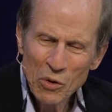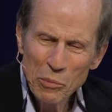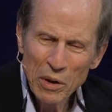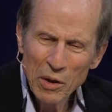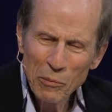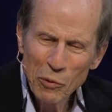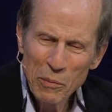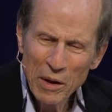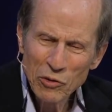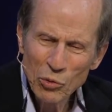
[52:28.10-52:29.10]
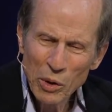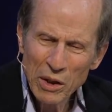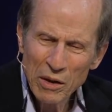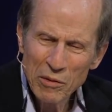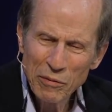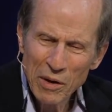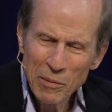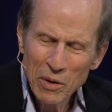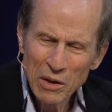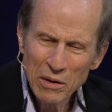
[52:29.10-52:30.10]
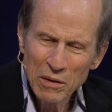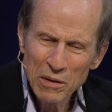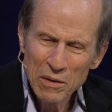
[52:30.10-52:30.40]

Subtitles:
to pick up from that strain on the family,